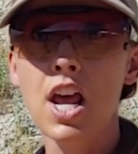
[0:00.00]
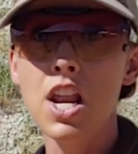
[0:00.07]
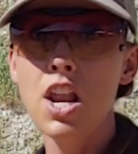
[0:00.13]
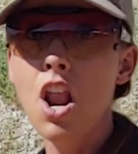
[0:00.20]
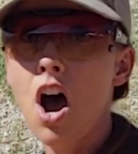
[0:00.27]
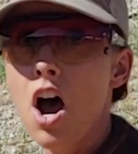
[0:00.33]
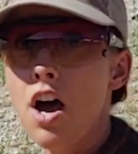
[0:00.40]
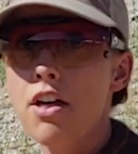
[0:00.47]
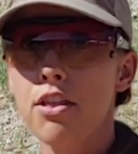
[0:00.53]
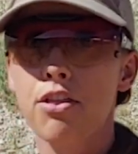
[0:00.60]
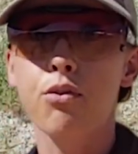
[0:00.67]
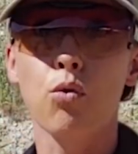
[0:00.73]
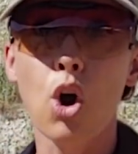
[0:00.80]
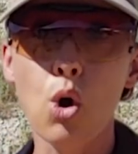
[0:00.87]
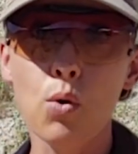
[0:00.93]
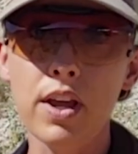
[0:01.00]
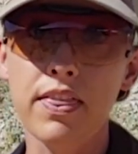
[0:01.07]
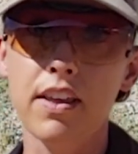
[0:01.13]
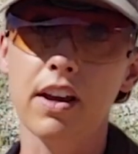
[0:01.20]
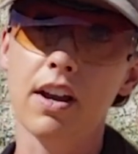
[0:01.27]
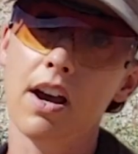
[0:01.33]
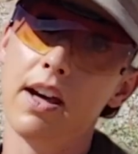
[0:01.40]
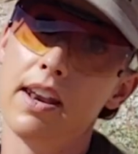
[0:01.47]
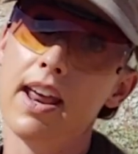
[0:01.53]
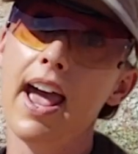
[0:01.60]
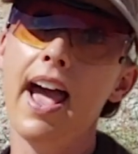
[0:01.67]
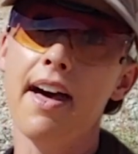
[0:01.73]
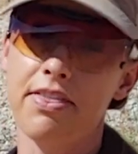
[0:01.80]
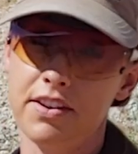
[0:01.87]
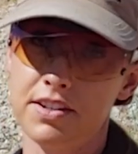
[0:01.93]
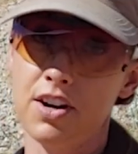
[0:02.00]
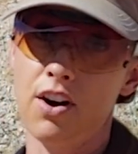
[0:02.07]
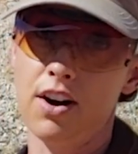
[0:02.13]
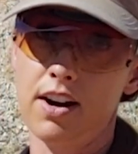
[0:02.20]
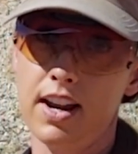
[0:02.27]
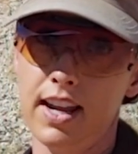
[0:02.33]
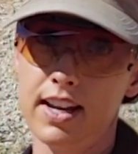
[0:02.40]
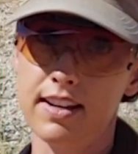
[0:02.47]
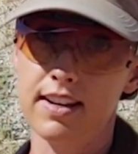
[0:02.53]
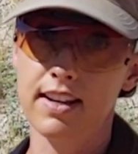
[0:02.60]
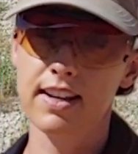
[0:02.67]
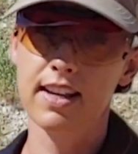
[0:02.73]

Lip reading: not throwing the gun at the target.